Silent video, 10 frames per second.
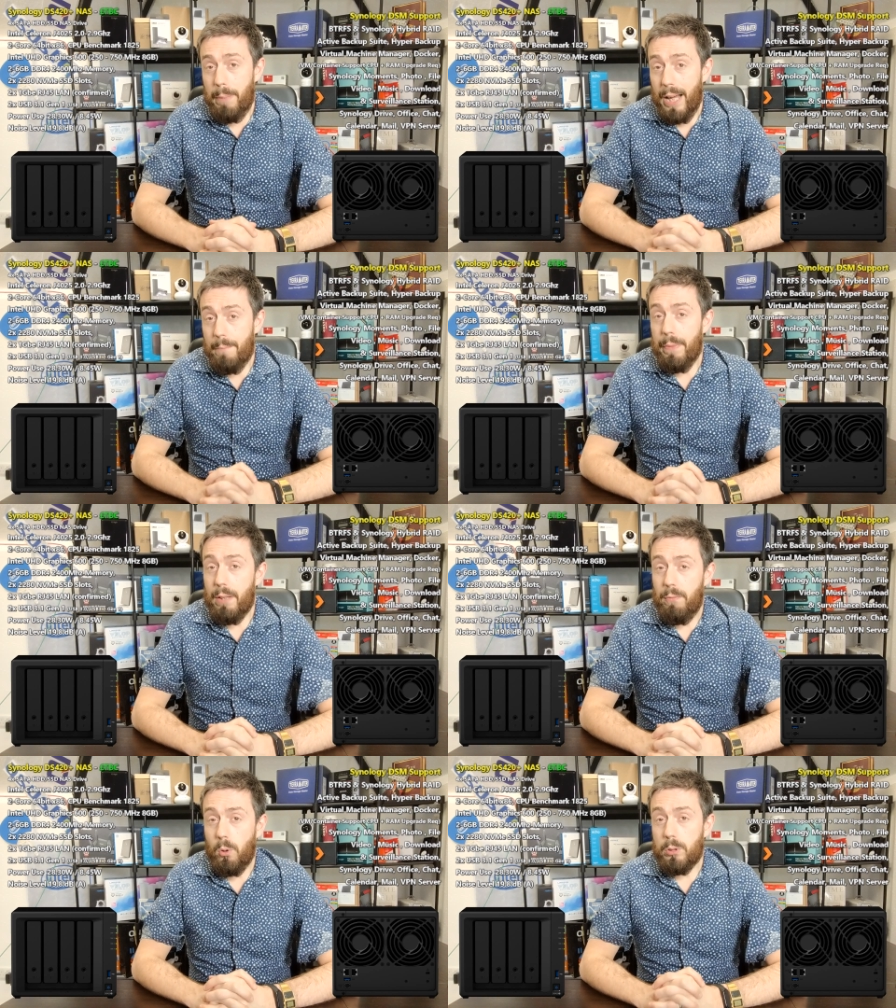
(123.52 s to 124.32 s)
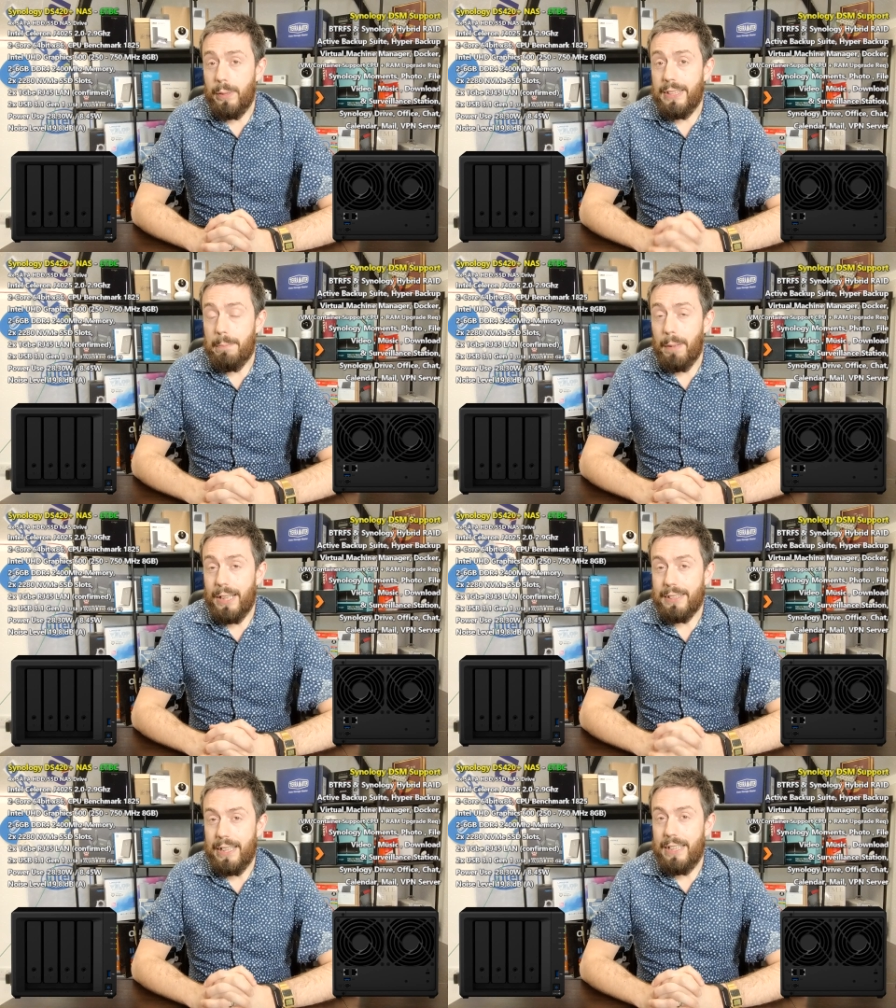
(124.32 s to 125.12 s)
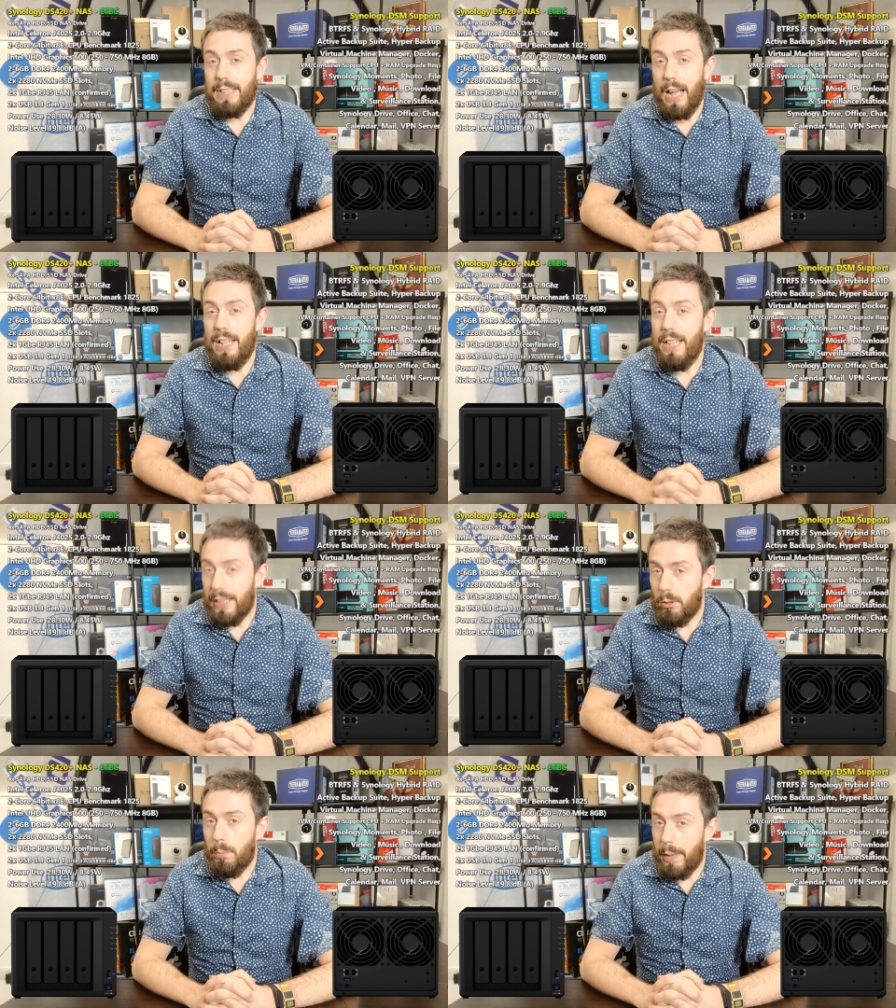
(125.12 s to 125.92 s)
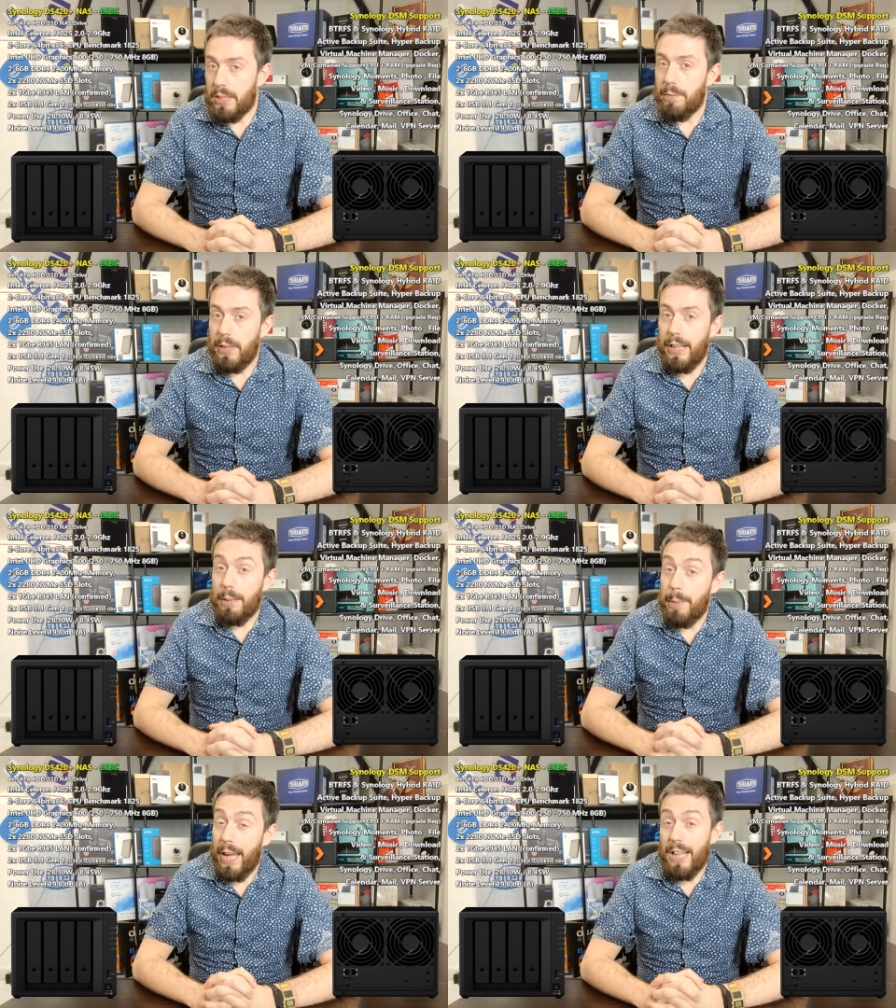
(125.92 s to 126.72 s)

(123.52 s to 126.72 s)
But the four twenty plus is a little bit of an enigma.